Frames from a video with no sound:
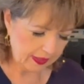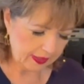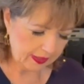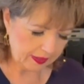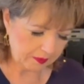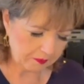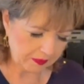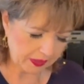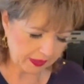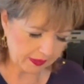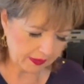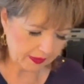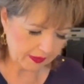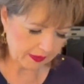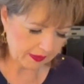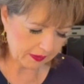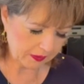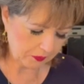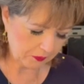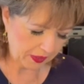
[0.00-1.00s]
I had my
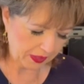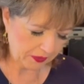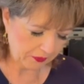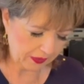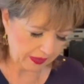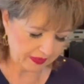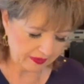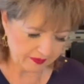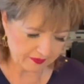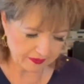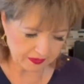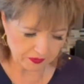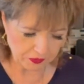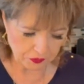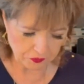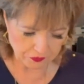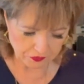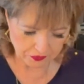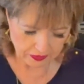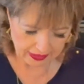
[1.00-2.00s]
great-grandson
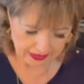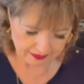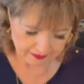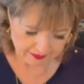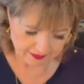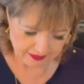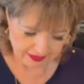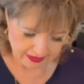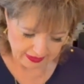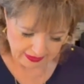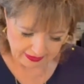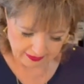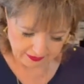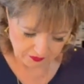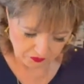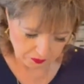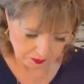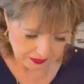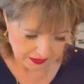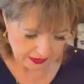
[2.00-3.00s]
over last night
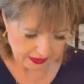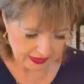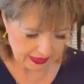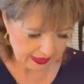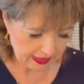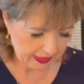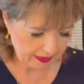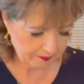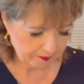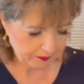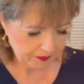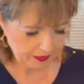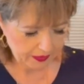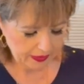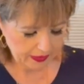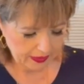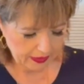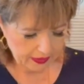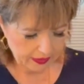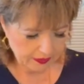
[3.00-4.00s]
to spend the night.
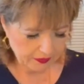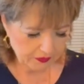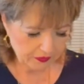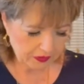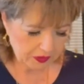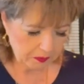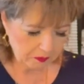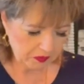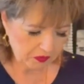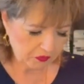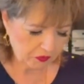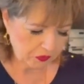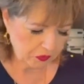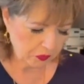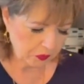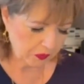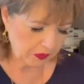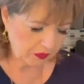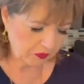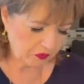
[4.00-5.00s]
Took him to
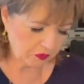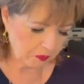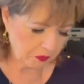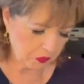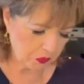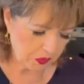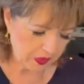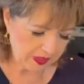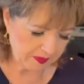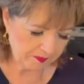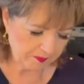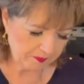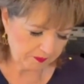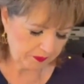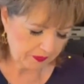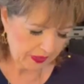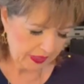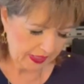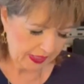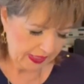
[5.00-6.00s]
school this morning,
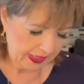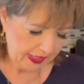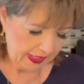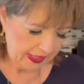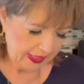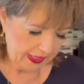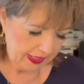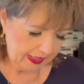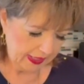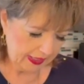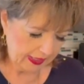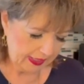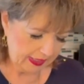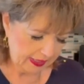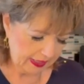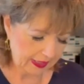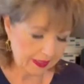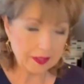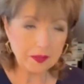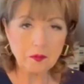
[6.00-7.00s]
and
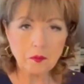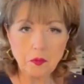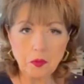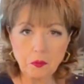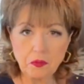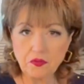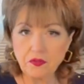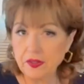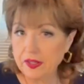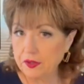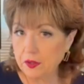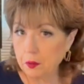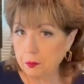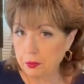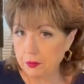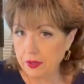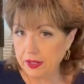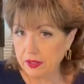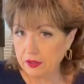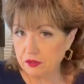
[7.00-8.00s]
we were saying our
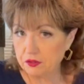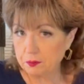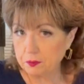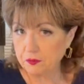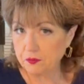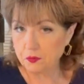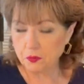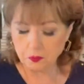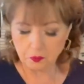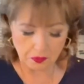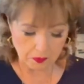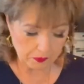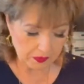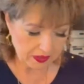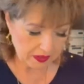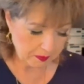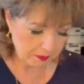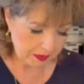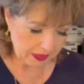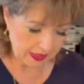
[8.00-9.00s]
prayers before we
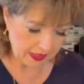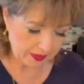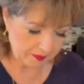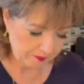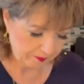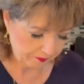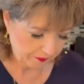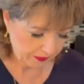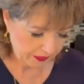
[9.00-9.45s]
went to bed.